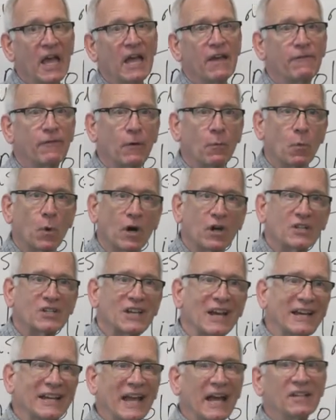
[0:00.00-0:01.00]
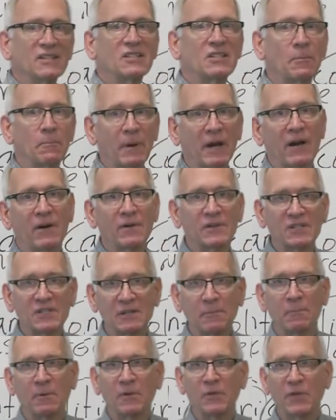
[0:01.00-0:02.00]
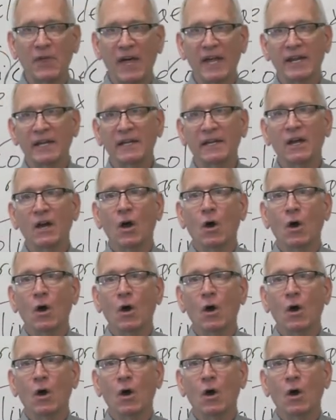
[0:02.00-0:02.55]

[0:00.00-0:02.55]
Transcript: If it works against the parasympathetic,